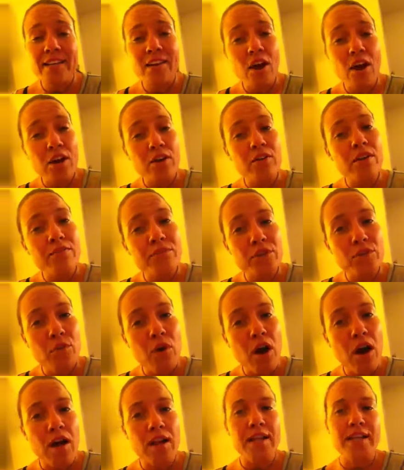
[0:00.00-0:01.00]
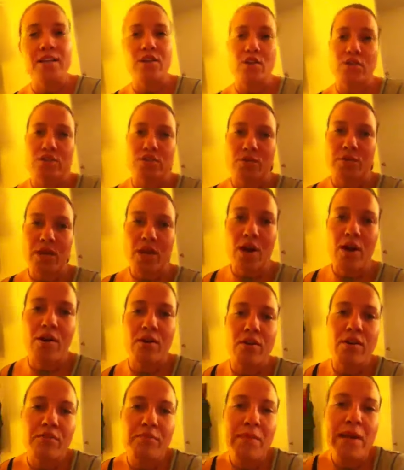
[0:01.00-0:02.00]
in honor of you all, and also in
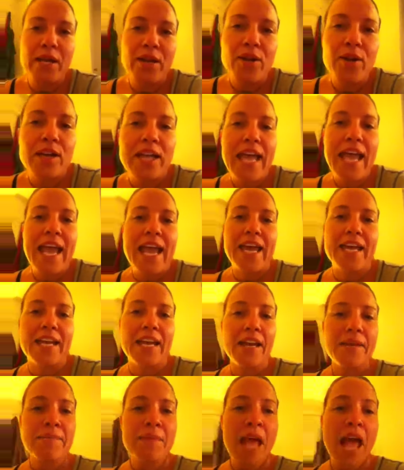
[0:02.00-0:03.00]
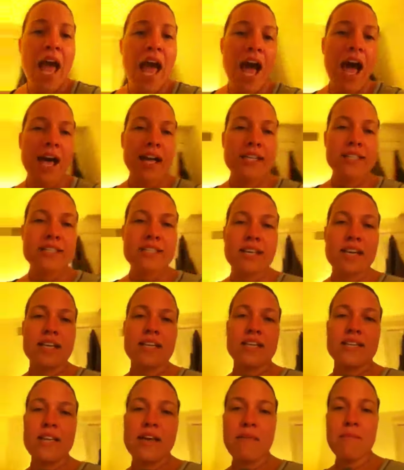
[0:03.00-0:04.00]
honor of my girl Anna, I
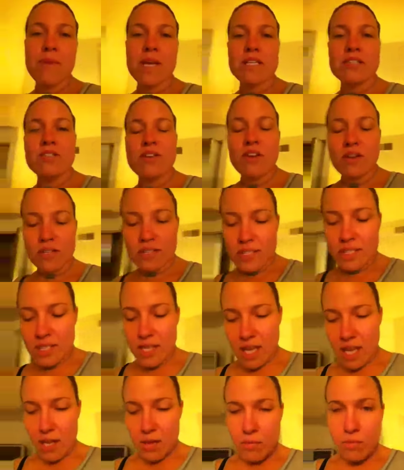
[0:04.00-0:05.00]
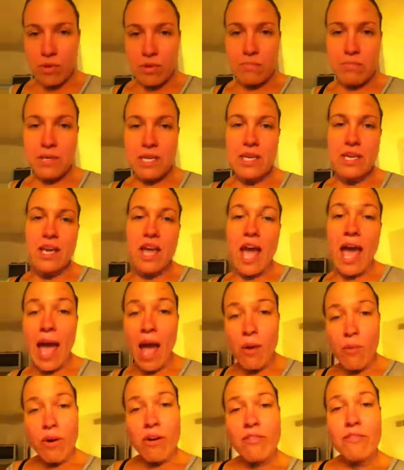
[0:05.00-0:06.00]
decided that my song today would be
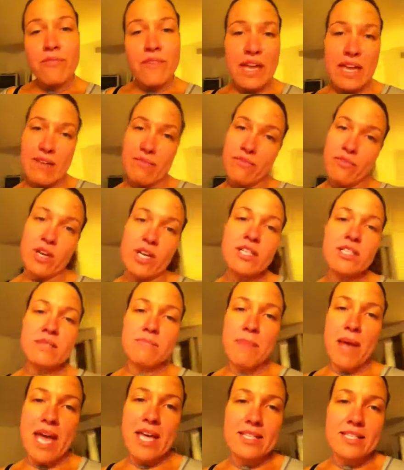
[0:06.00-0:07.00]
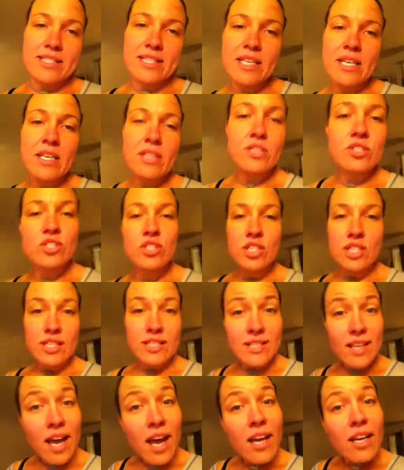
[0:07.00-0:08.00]
our favorite, Patsy,
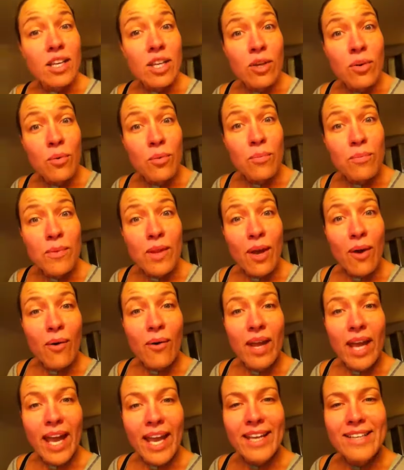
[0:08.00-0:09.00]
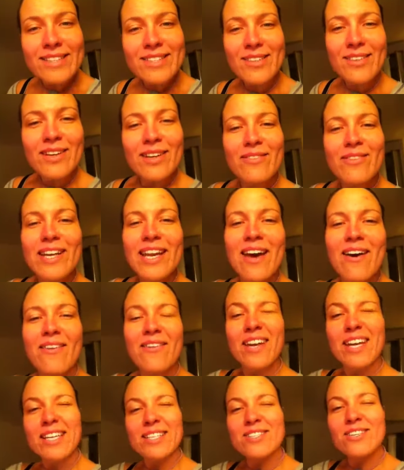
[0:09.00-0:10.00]
She's Got You. Okay, so here we go.
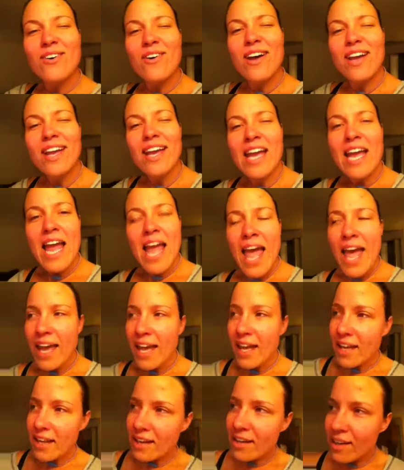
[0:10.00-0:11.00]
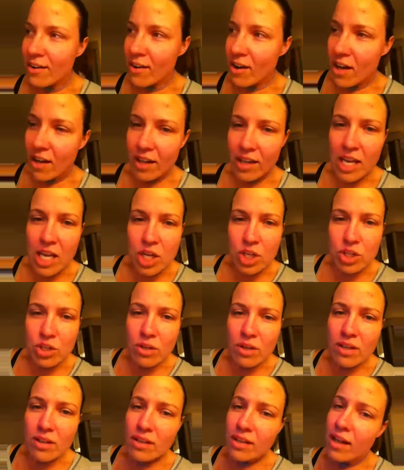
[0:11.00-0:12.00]
Enjoy. And here I'll show
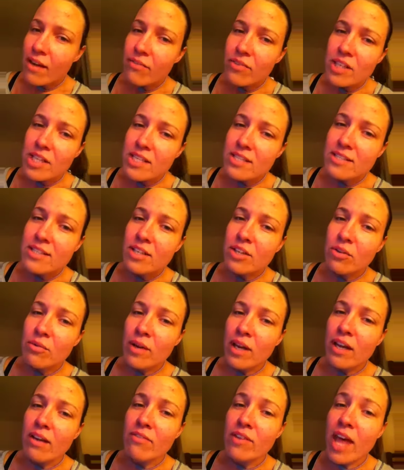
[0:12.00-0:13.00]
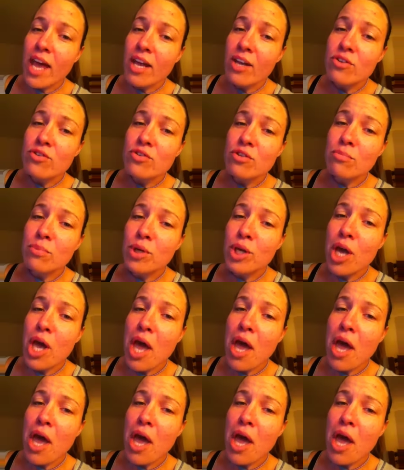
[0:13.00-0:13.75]
you the lovely scenery of Lancaster, PA.